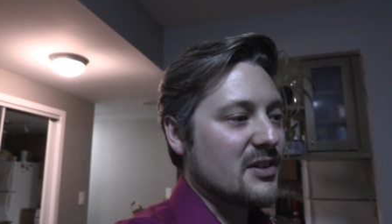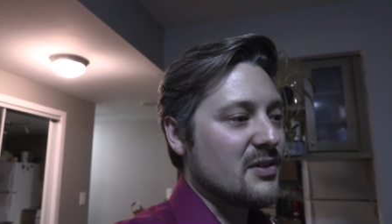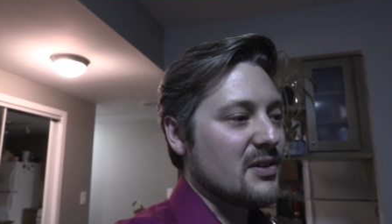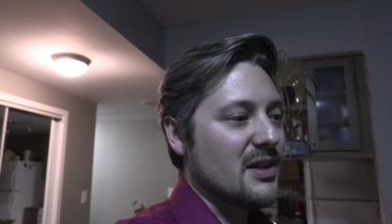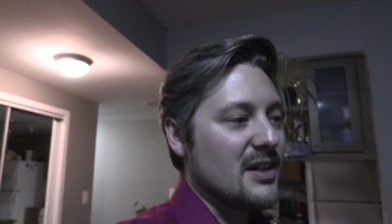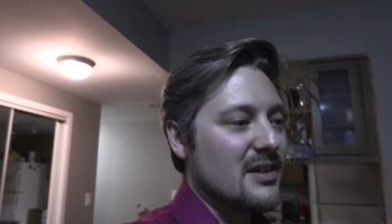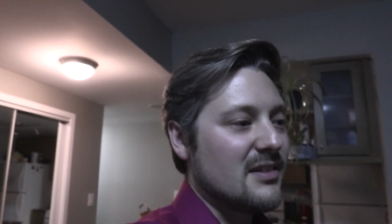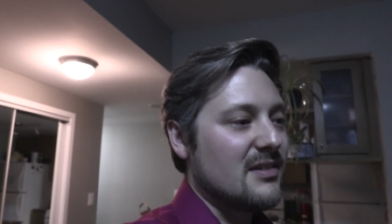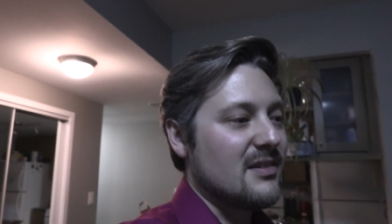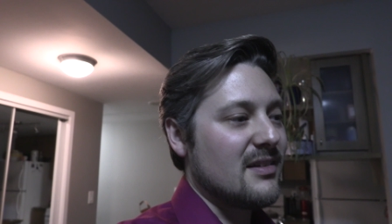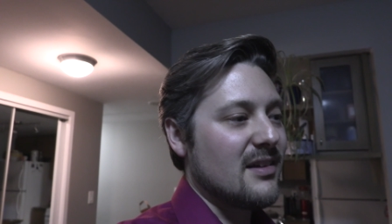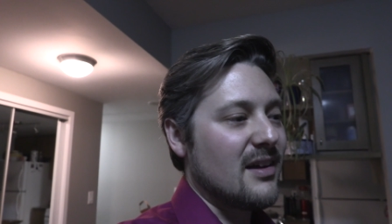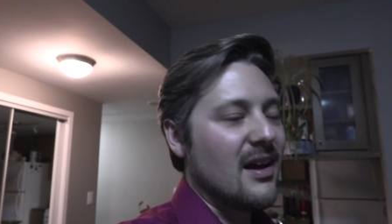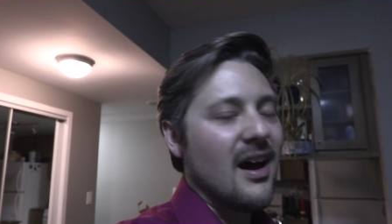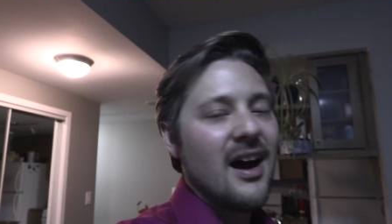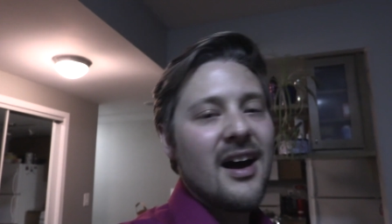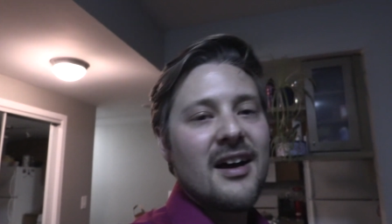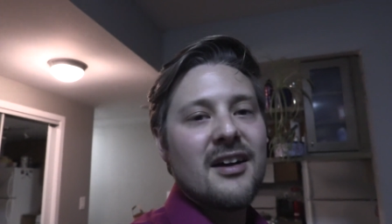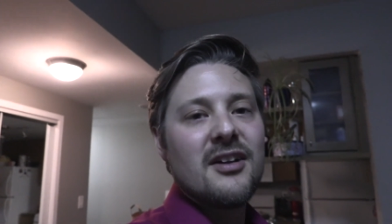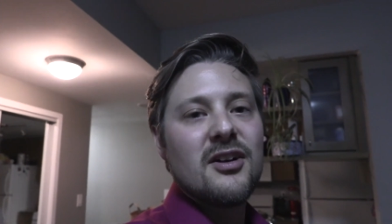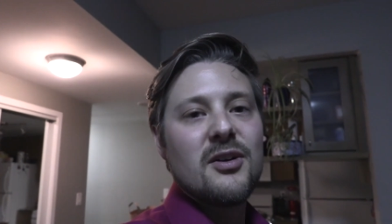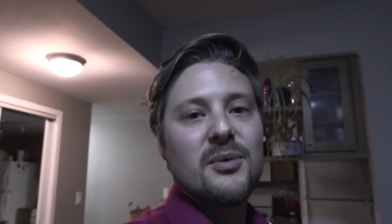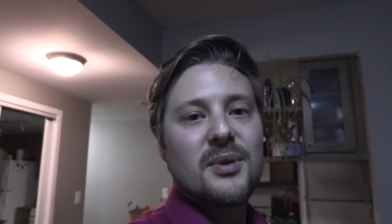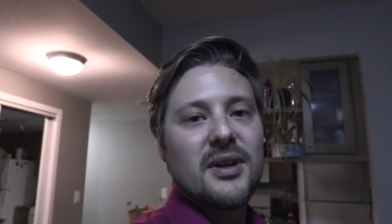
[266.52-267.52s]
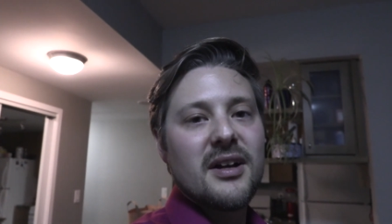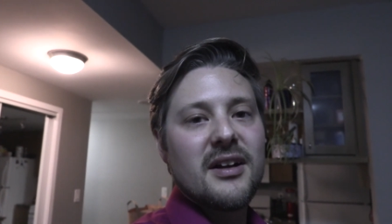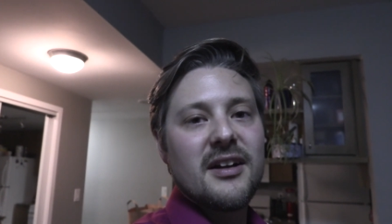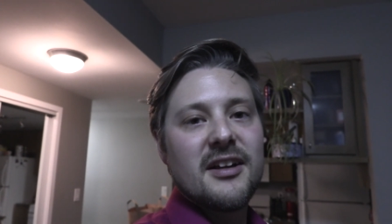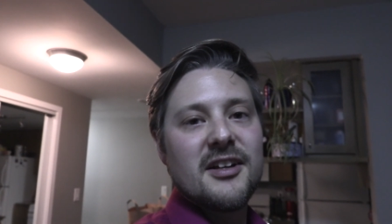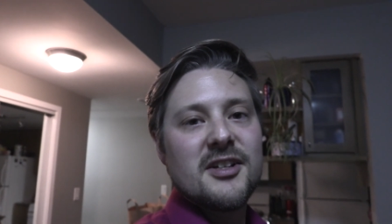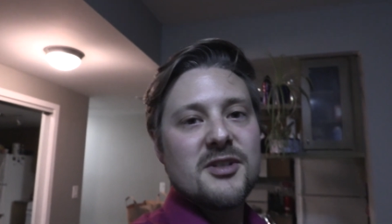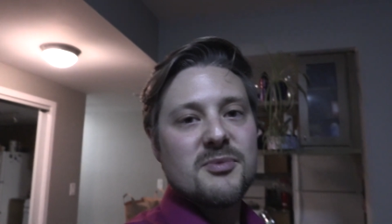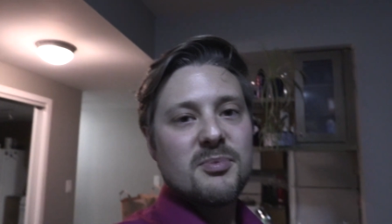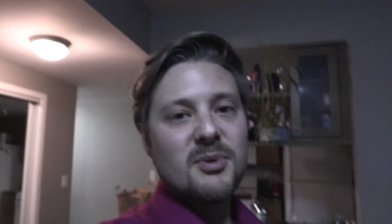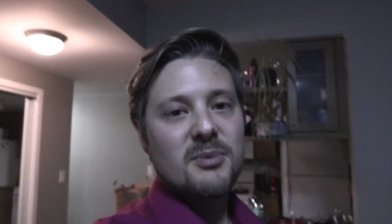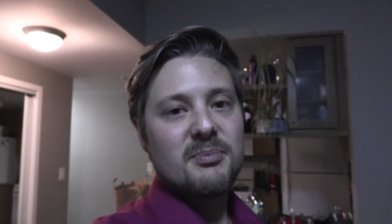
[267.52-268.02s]
I like, it, I don't know what it
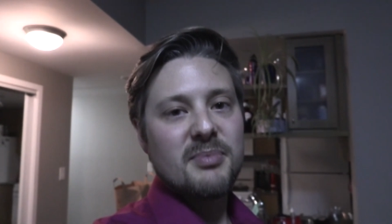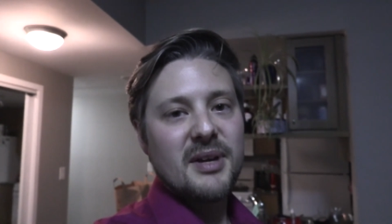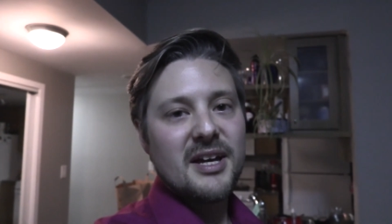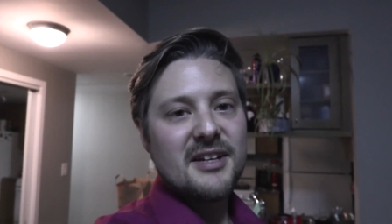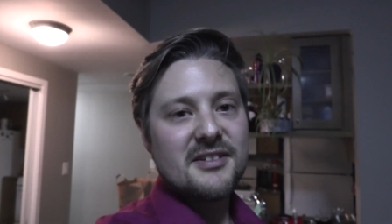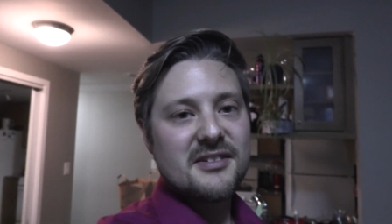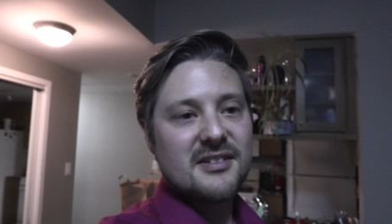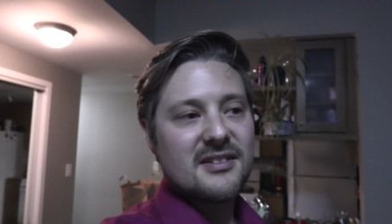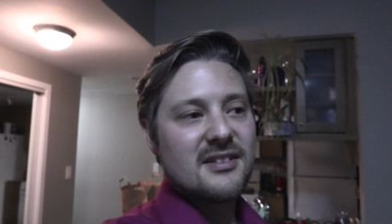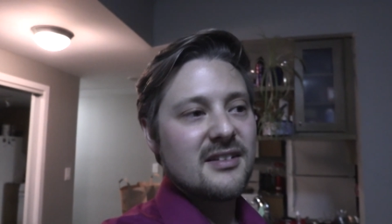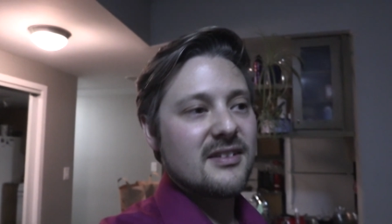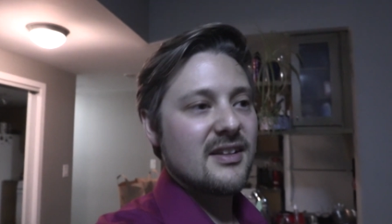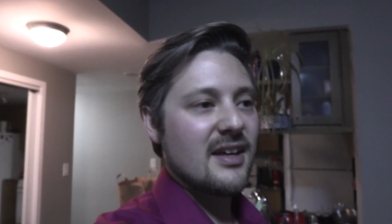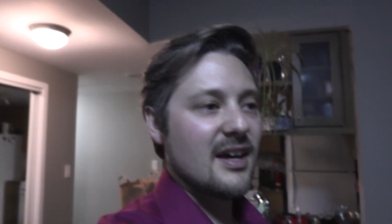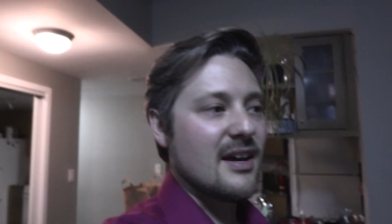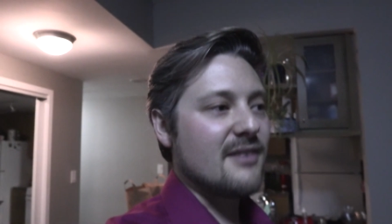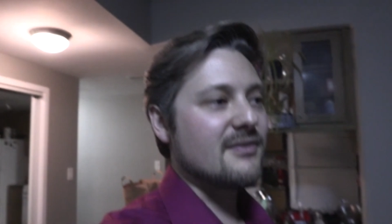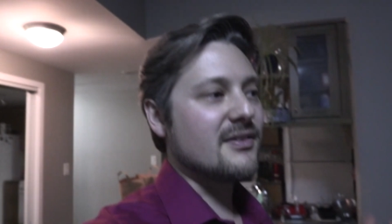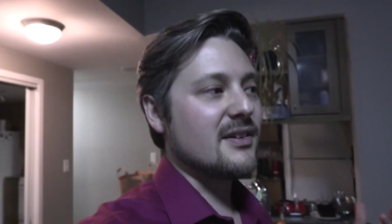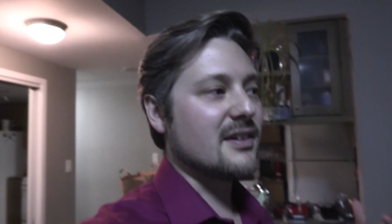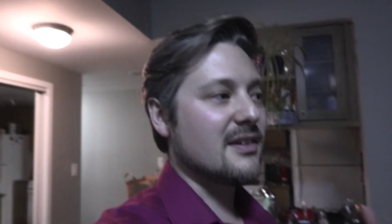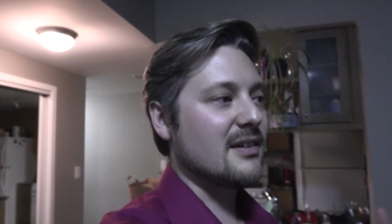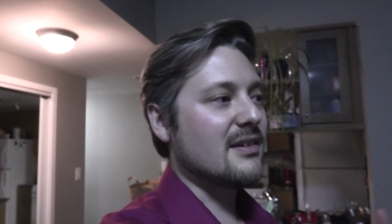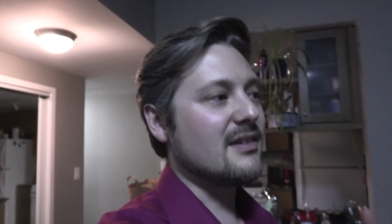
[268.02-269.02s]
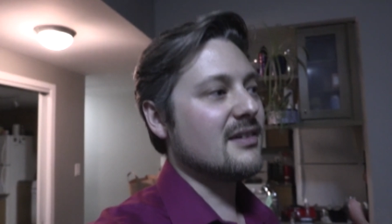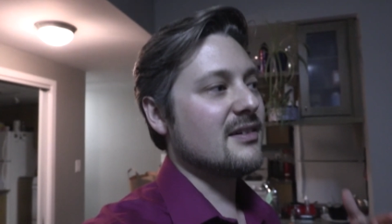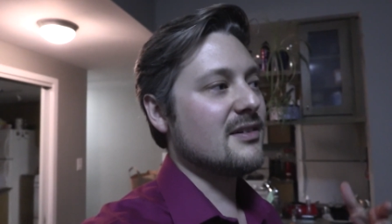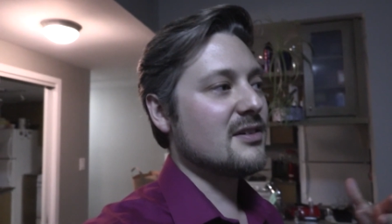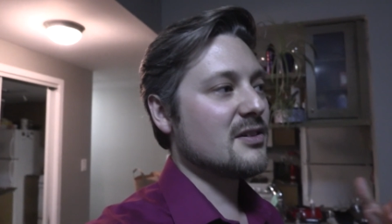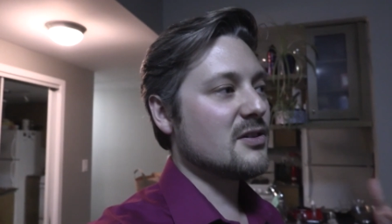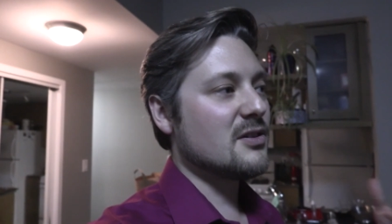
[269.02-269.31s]
is, but basically they have like